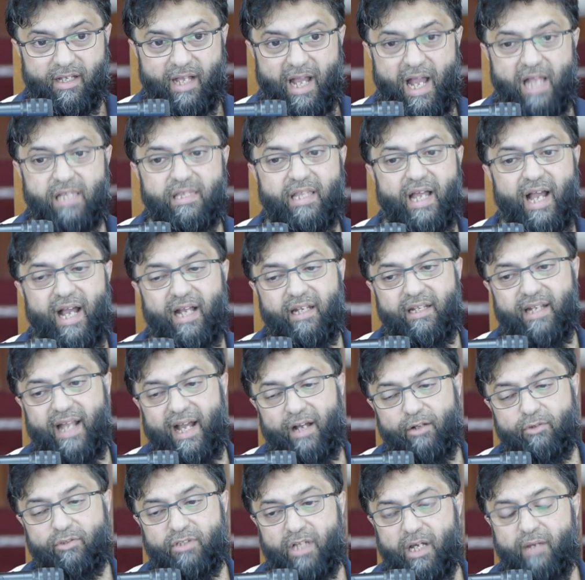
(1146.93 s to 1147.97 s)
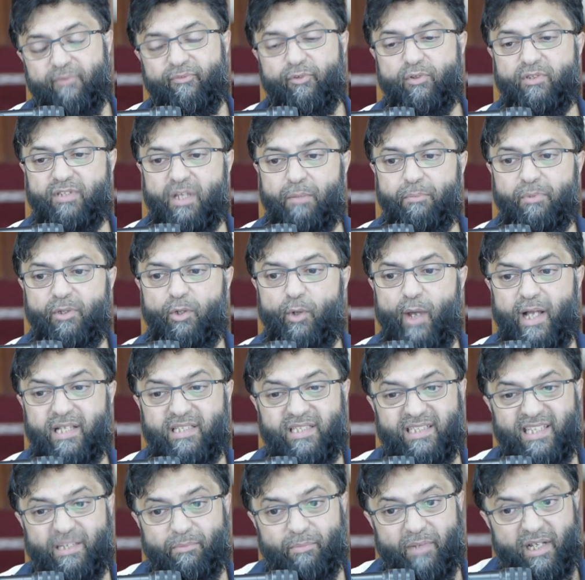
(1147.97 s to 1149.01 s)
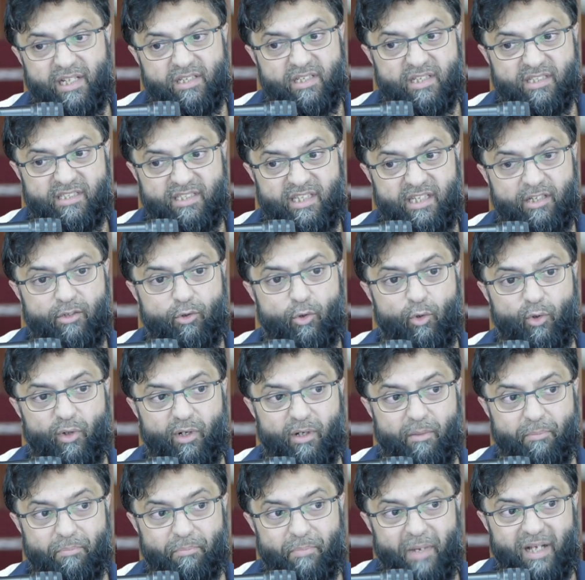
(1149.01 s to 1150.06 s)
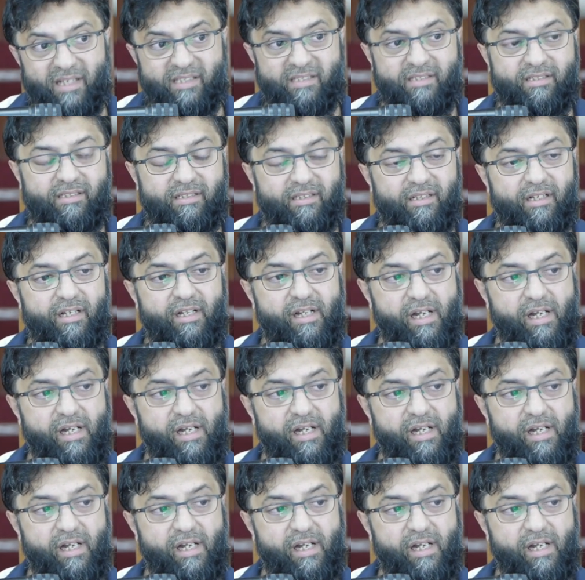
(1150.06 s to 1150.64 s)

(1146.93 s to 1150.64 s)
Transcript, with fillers: And the allowed time for somebody who has an emergency or a must,